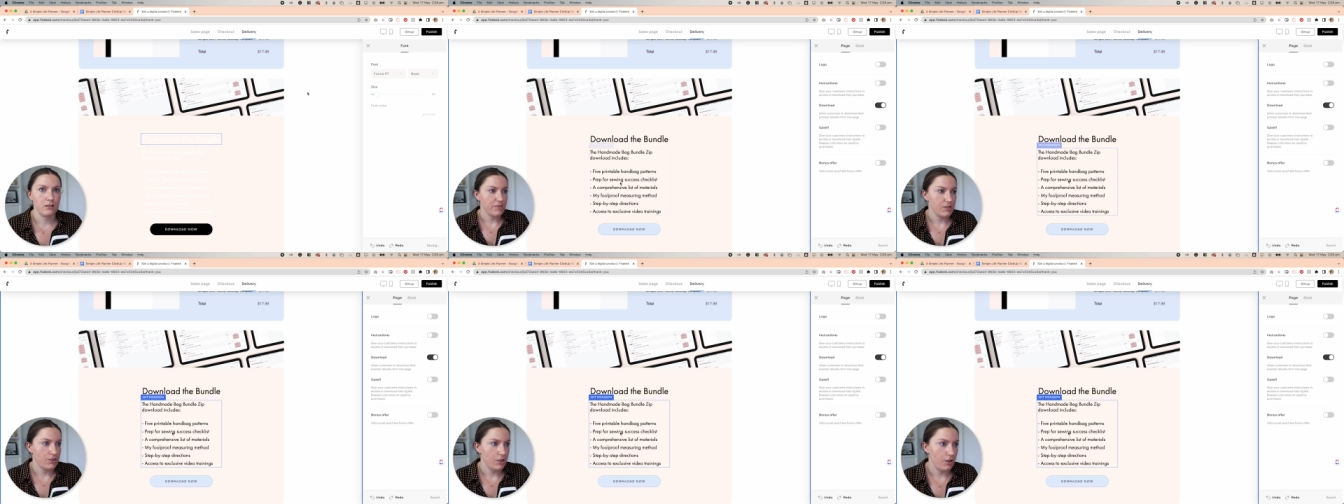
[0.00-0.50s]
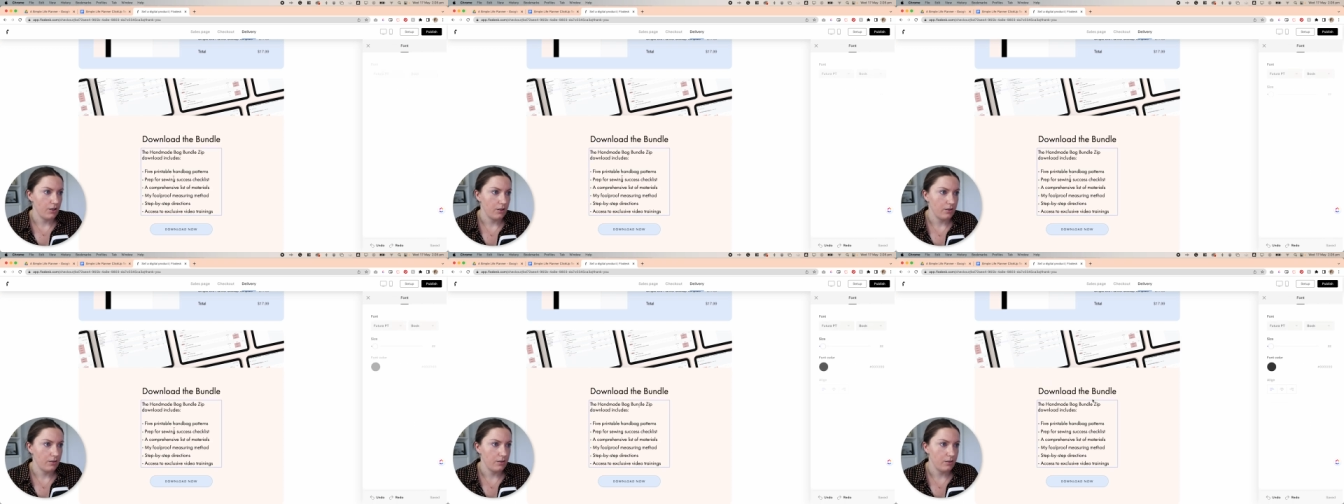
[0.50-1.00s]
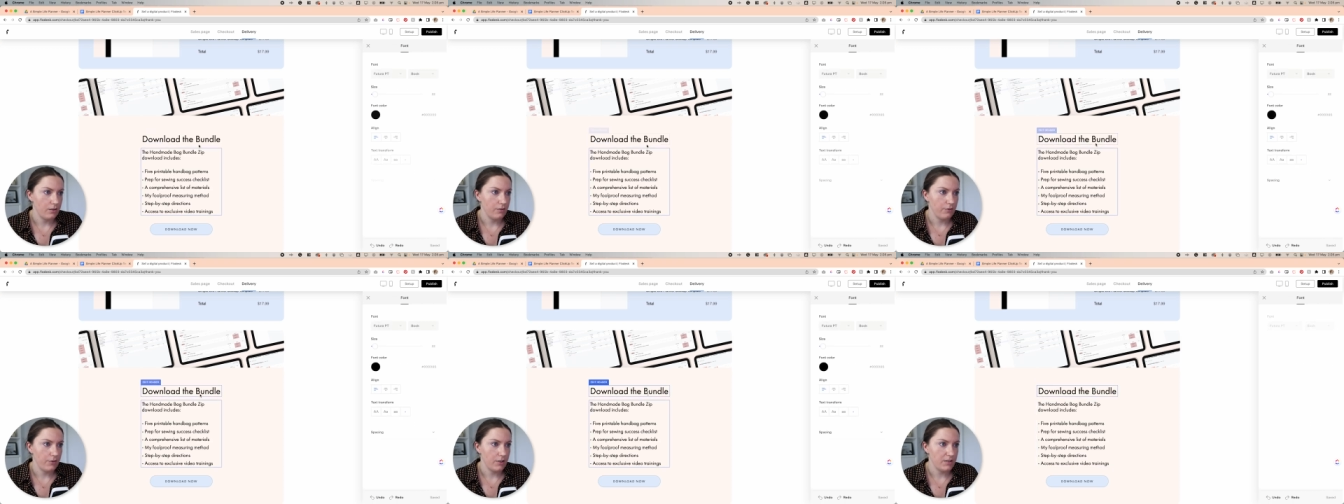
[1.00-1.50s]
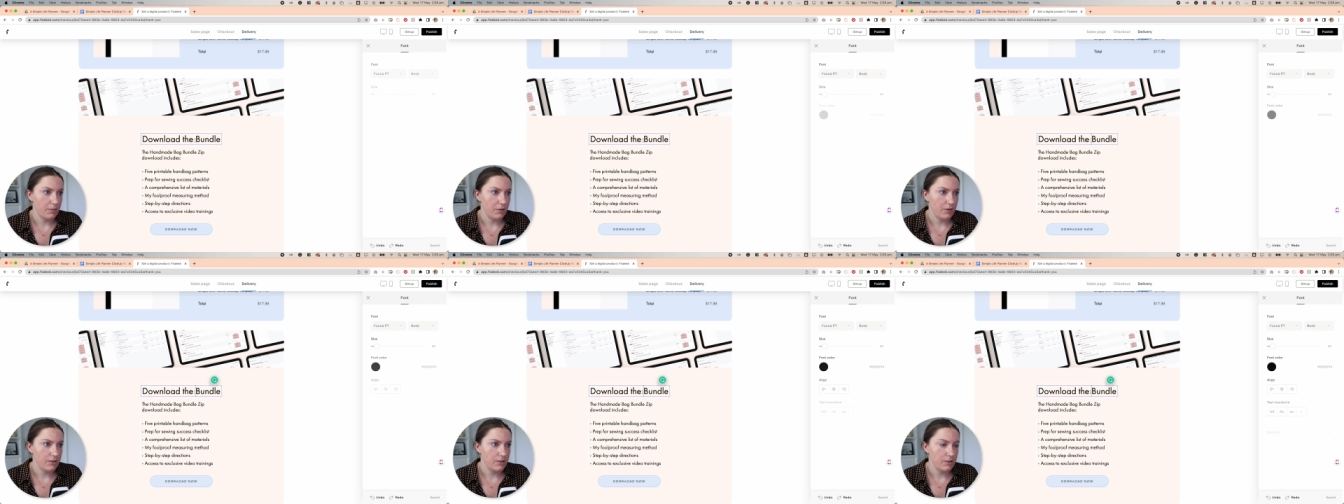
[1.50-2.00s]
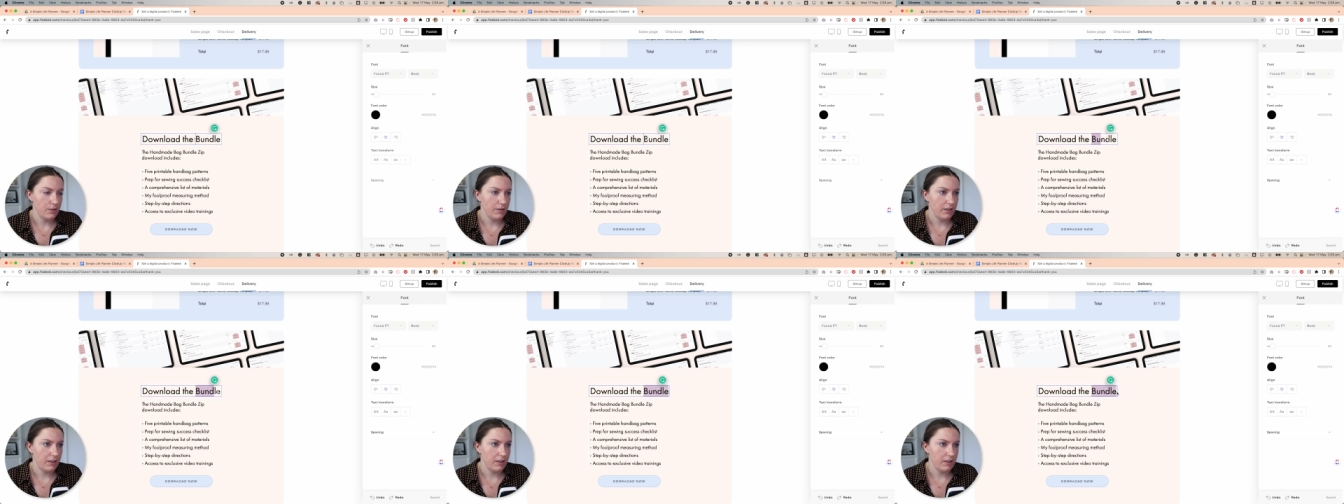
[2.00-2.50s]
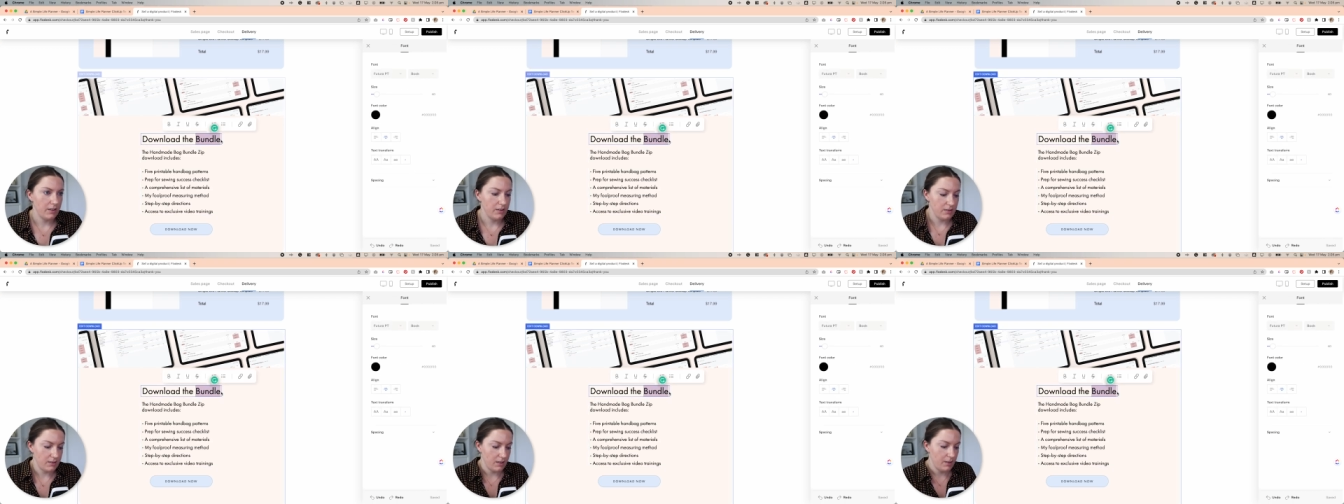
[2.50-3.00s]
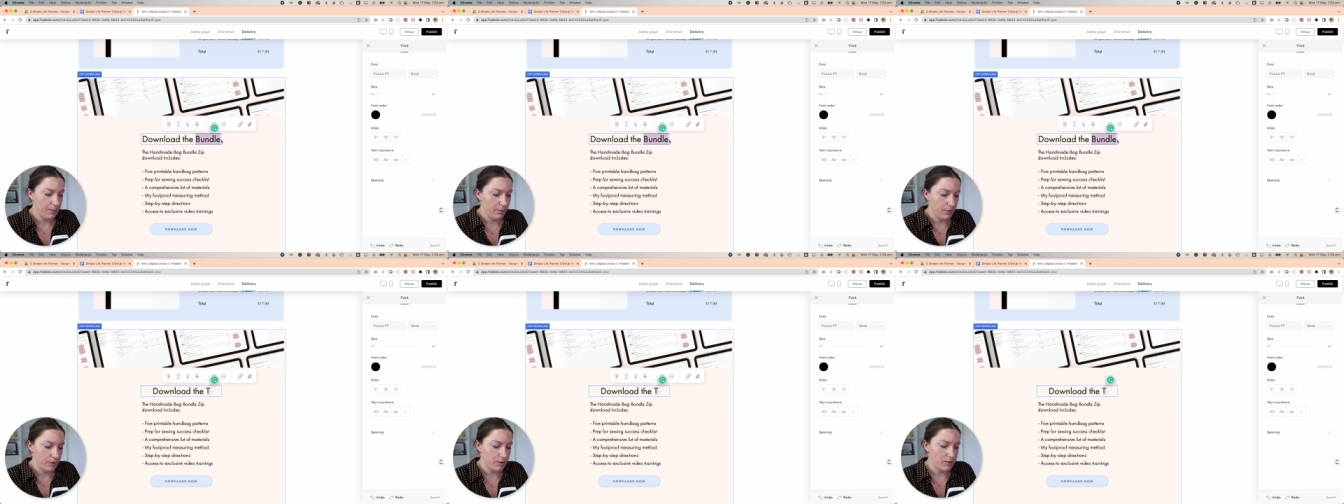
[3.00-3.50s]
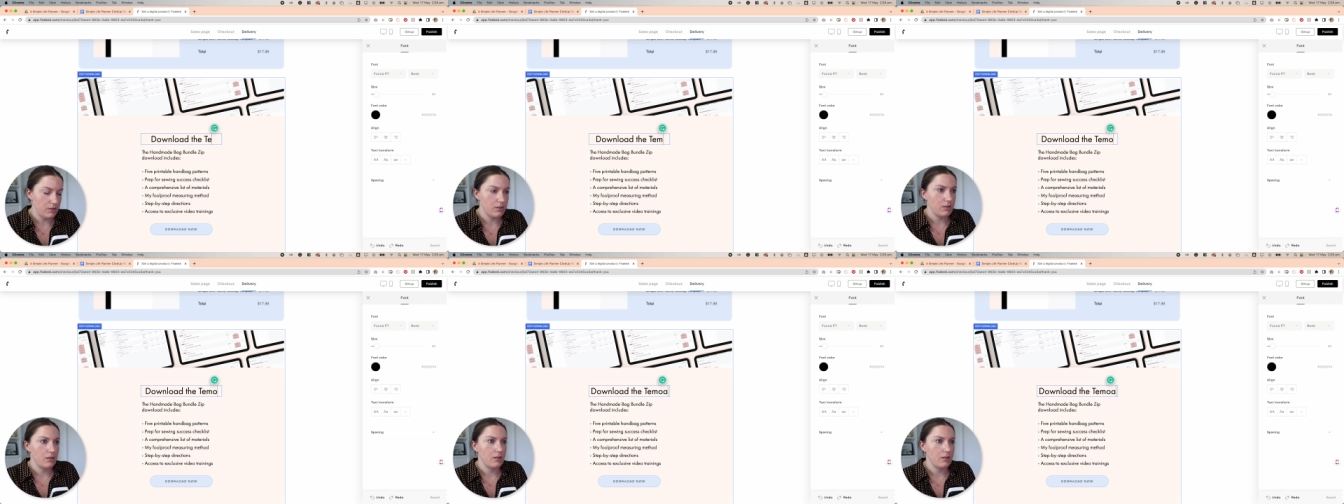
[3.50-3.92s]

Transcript: So first thing I'm going to do is put,